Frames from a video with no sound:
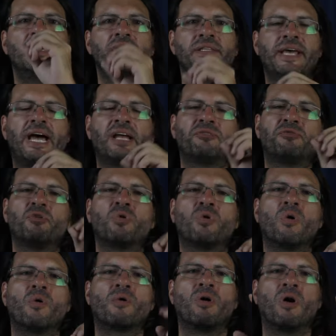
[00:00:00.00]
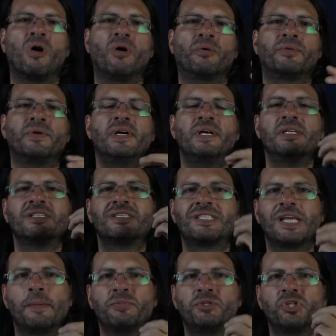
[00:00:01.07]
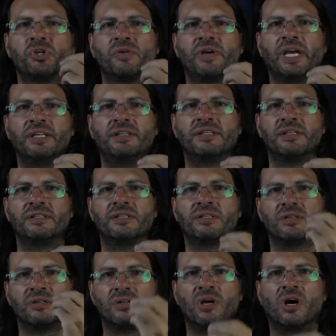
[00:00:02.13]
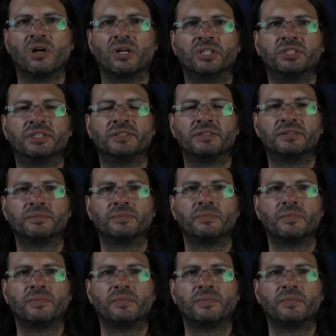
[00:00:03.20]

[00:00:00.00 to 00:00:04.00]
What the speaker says: that Foucault called subjugated knowledges.